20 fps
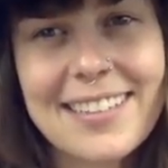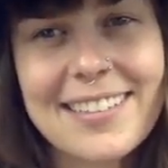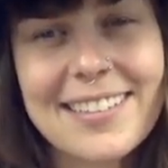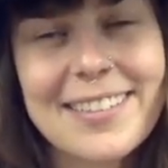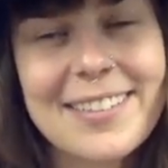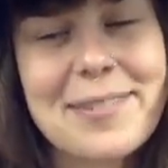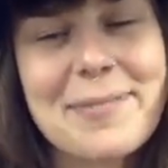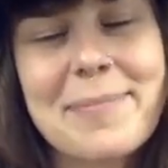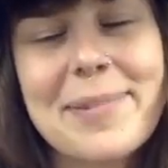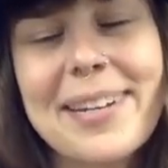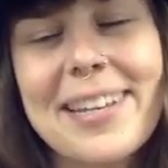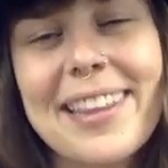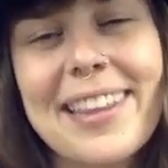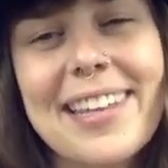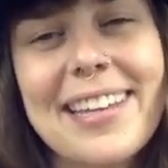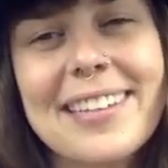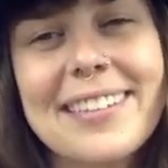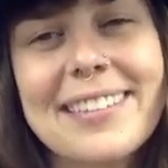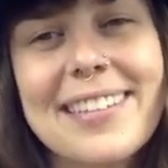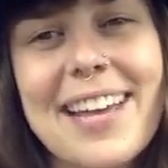So many
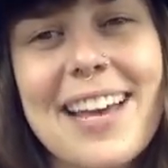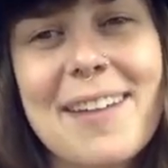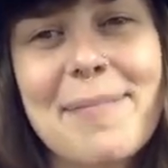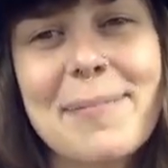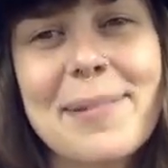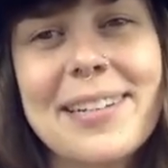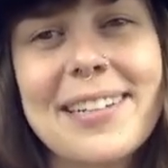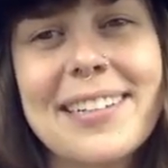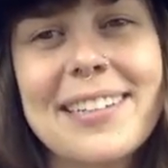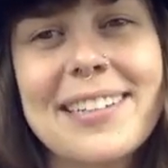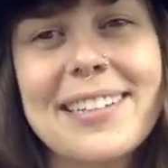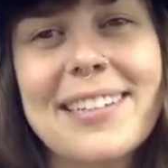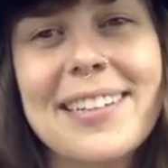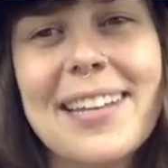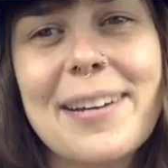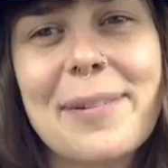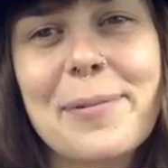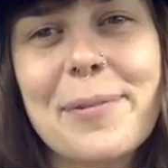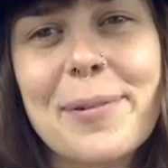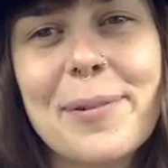things happened
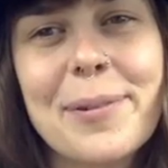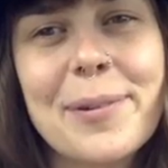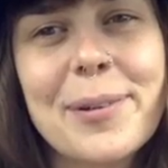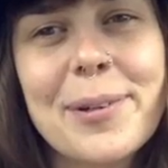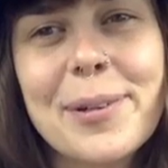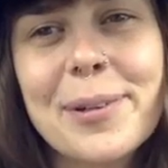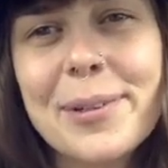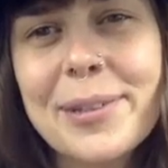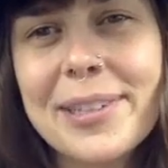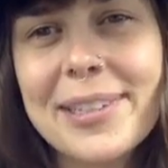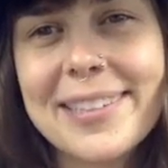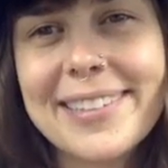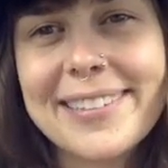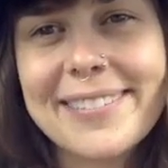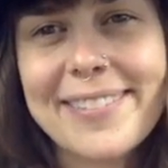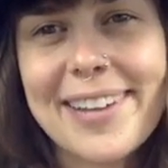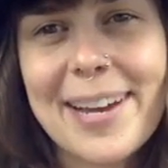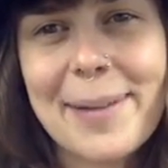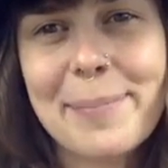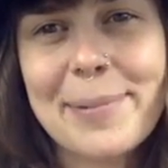that couldn't
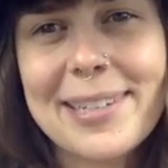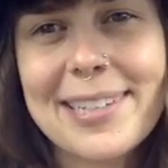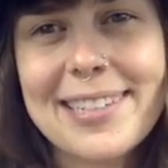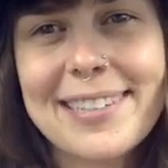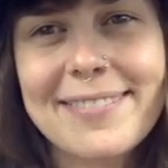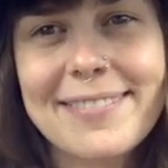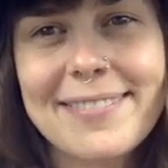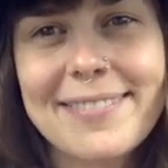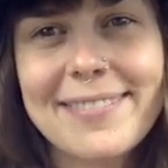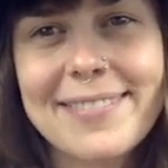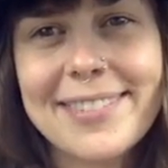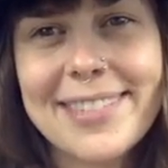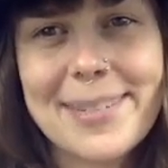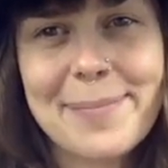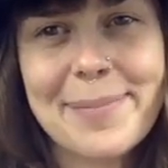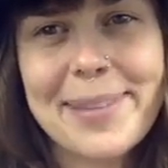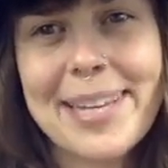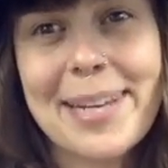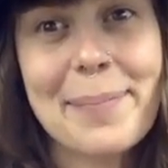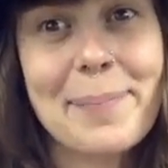have happened if
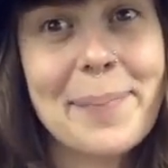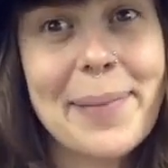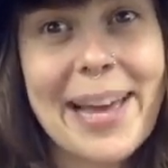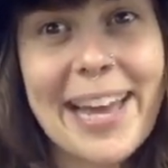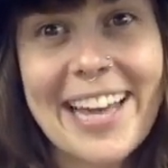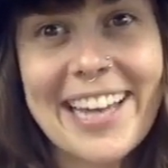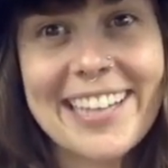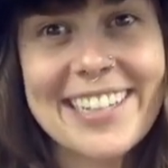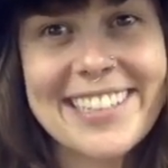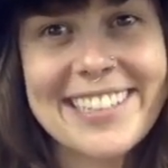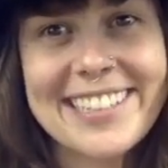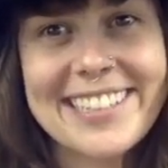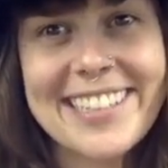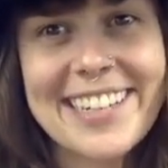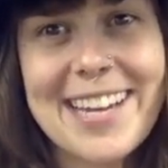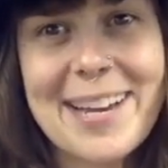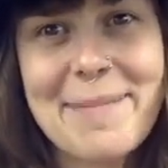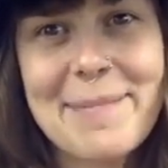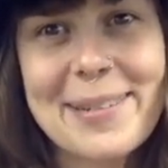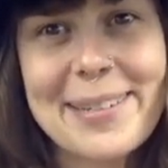something bad didn't
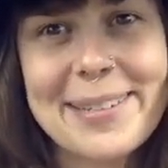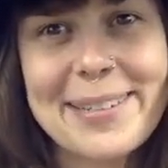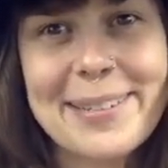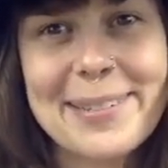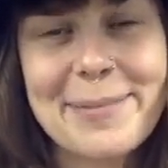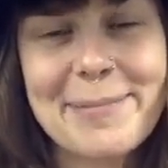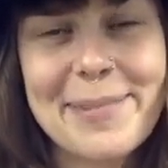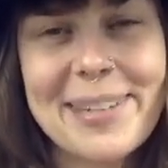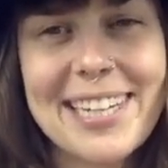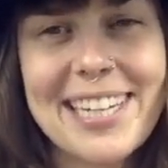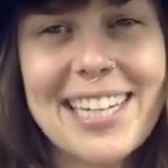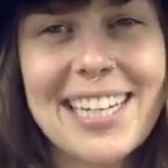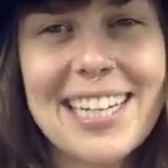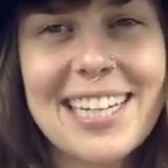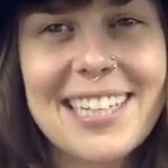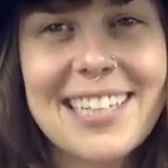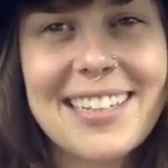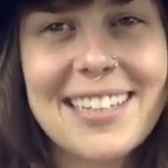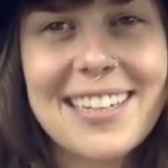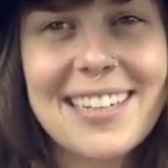happen to
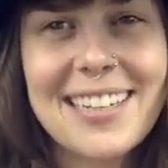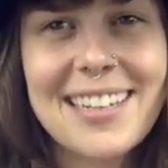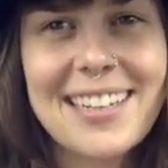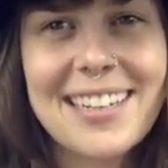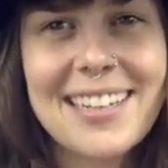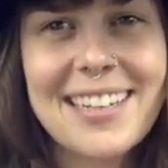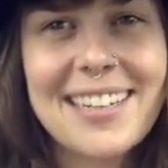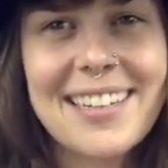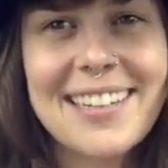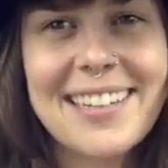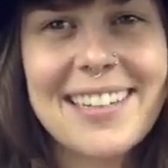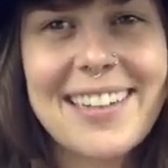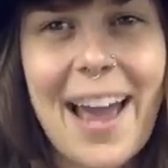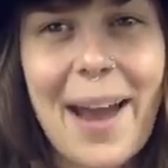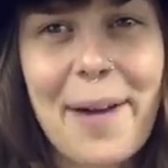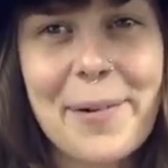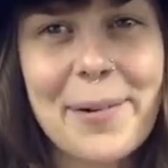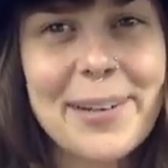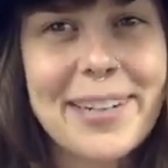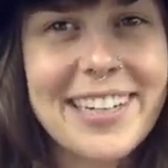me.
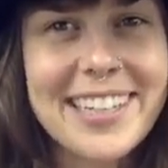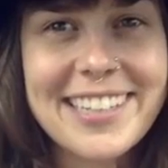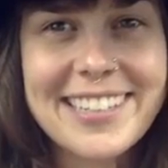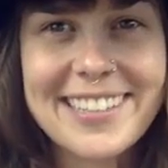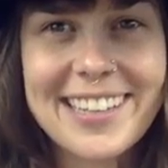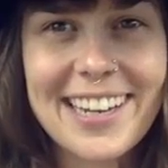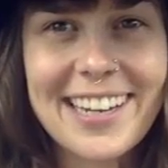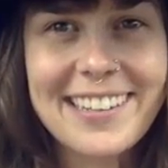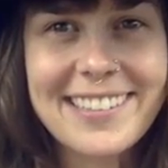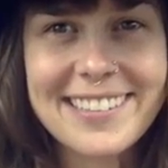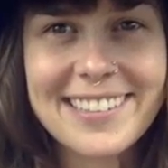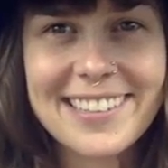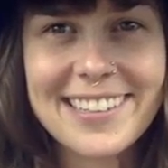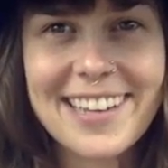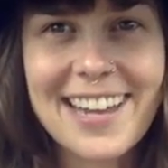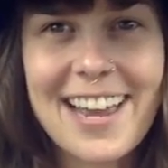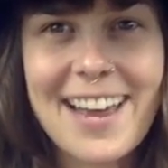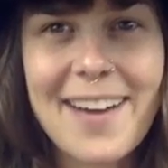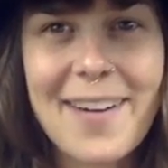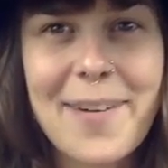I wouldn't change it
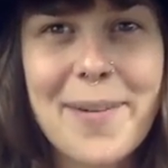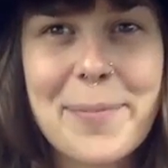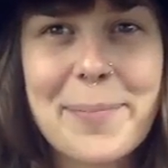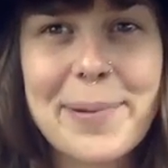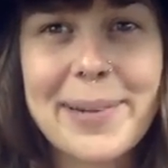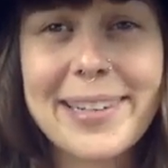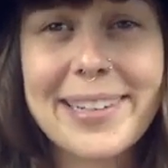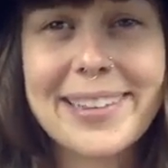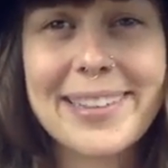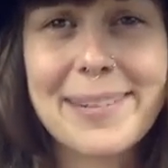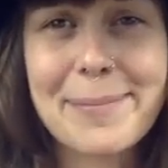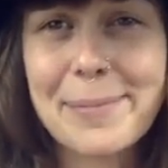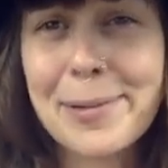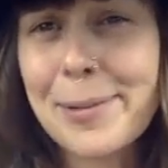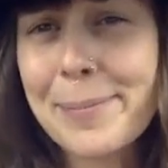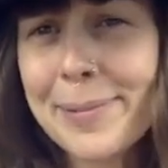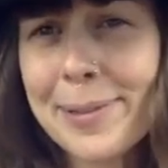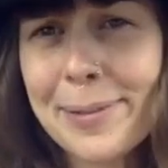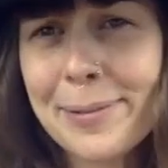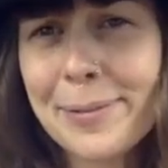now, but in the
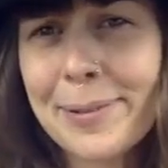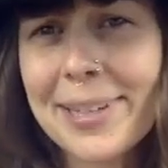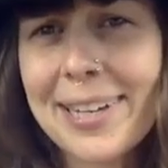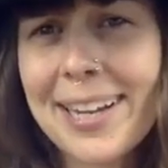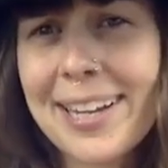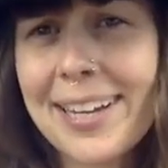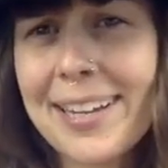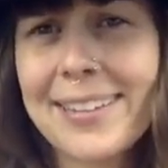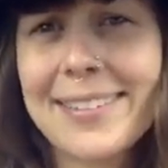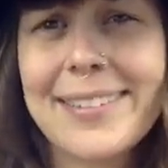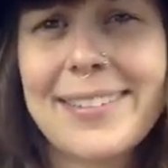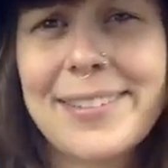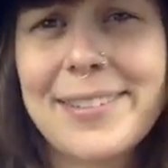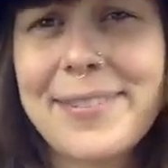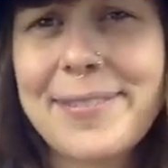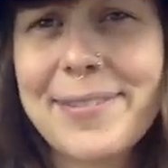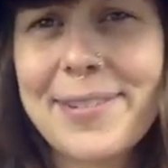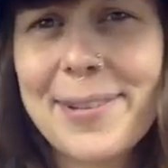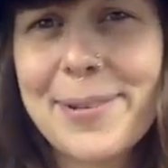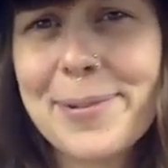moment when I got
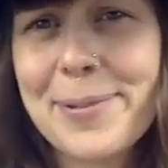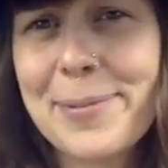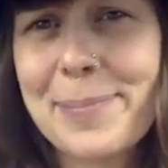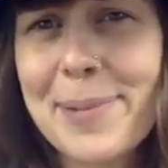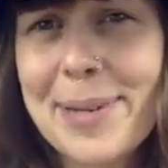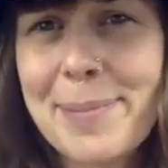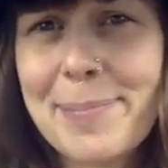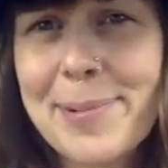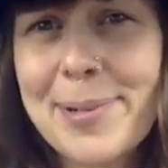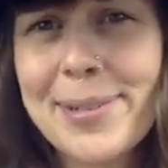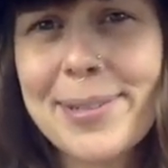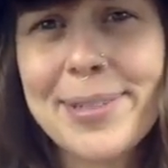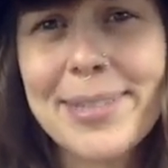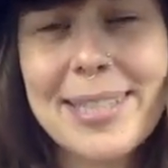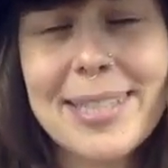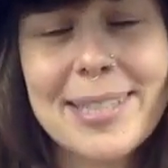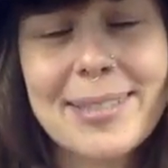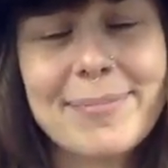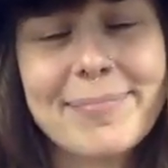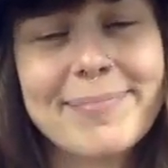served those
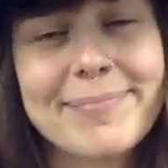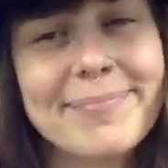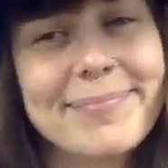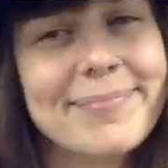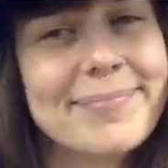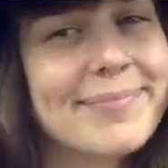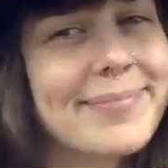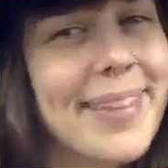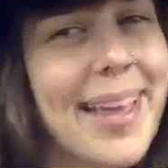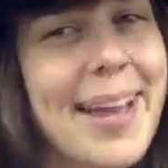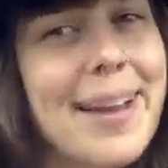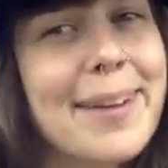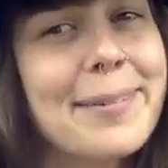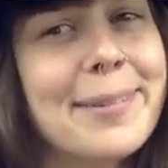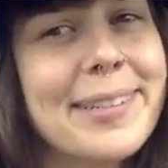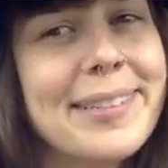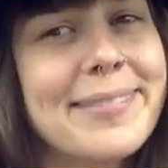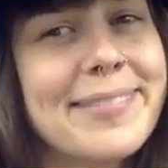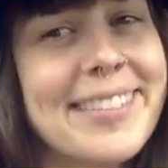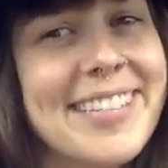papers, I
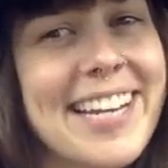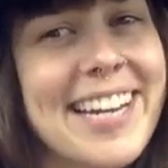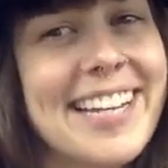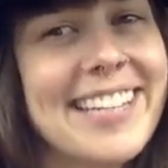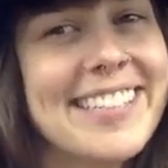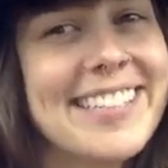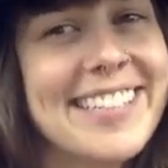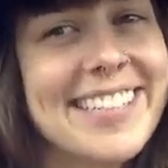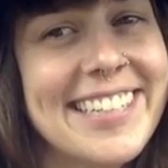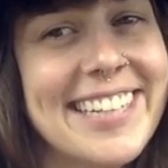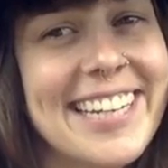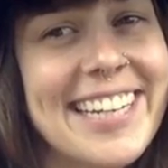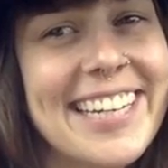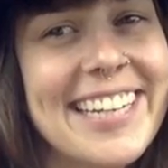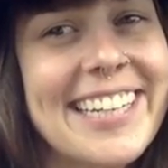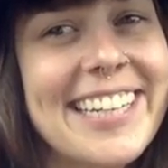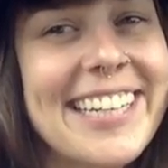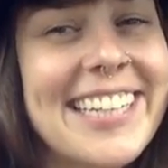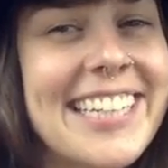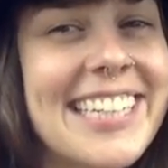would have changed it.